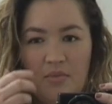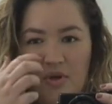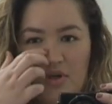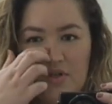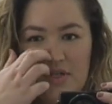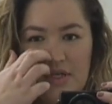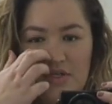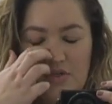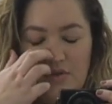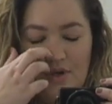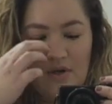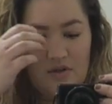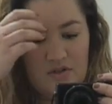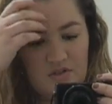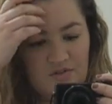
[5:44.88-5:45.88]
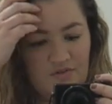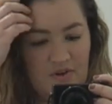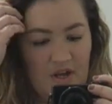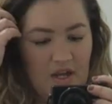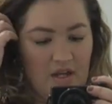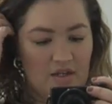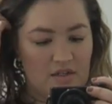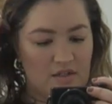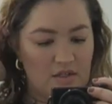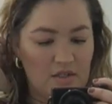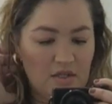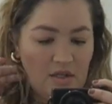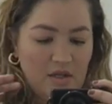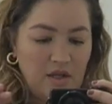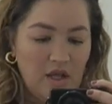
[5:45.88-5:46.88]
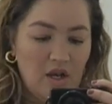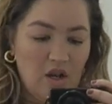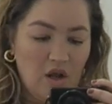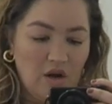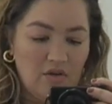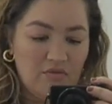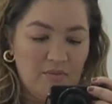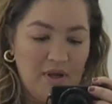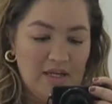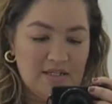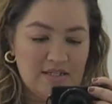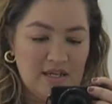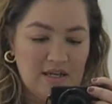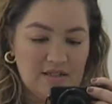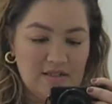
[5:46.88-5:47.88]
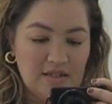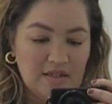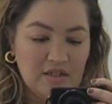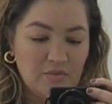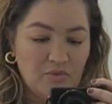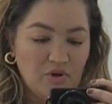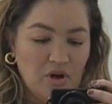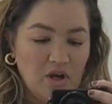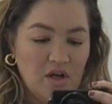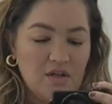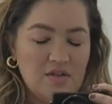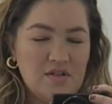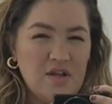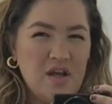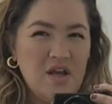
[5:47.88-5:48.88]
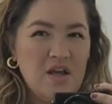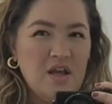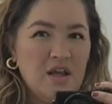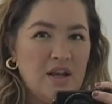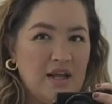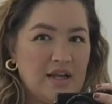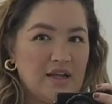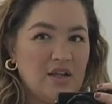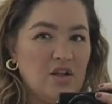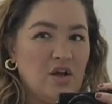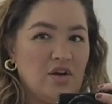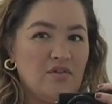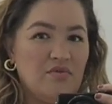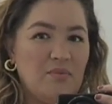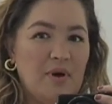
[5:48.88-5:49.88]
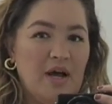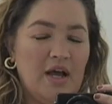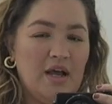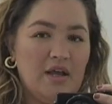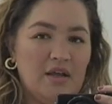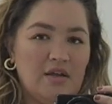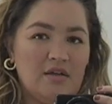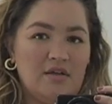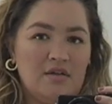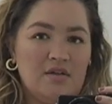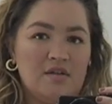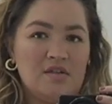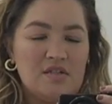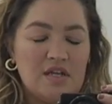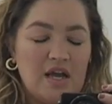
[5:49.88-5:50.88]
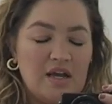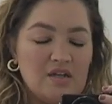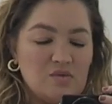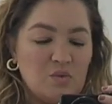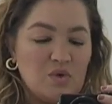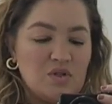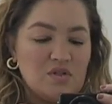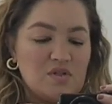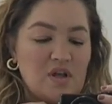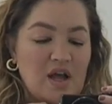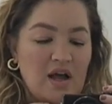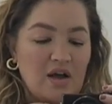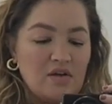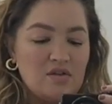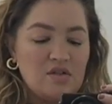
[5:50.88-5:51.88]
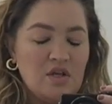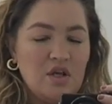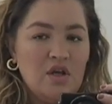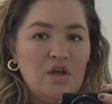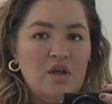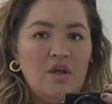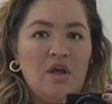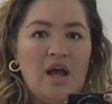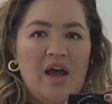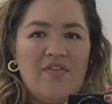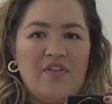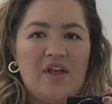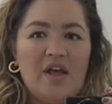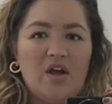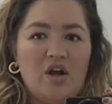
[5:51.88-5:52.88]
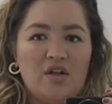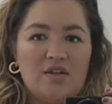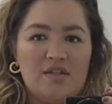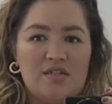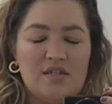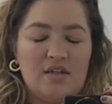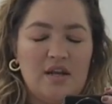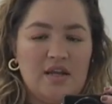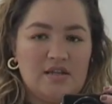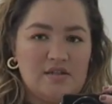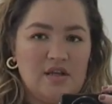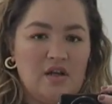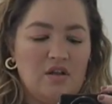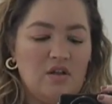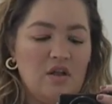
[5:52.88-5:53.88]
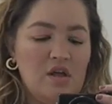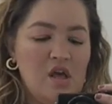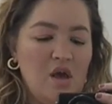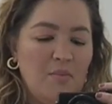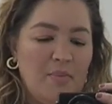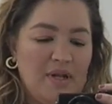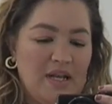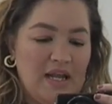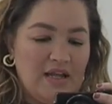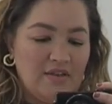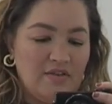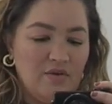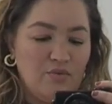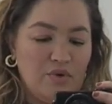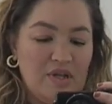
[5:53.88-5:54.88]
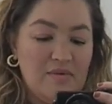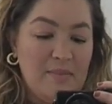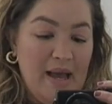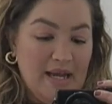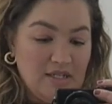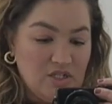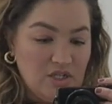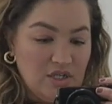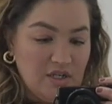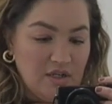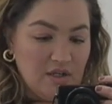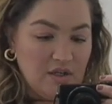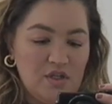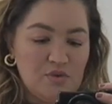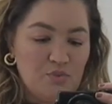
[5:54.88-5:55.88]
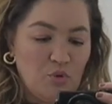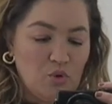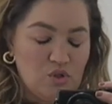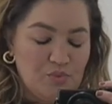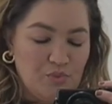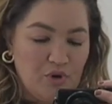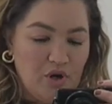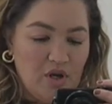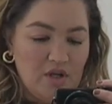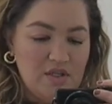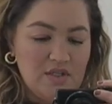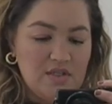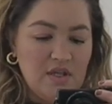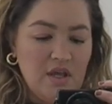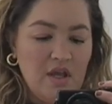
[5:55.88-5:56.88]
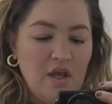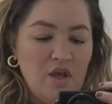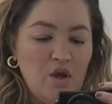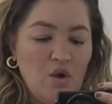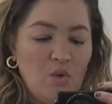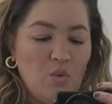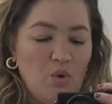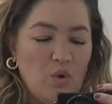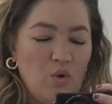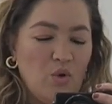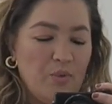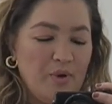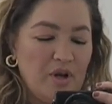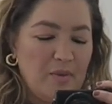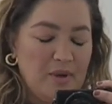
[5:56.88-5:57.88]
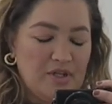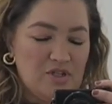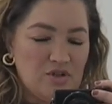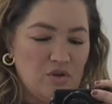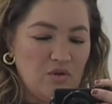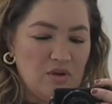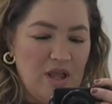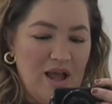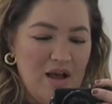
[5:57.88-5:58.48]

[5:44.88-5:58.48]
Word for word: because I struggled to find a lot of my sizing in the bras. Like a lot of my size was out. I think I got this in an XL but like the reimagined sports bras were all pretty much sold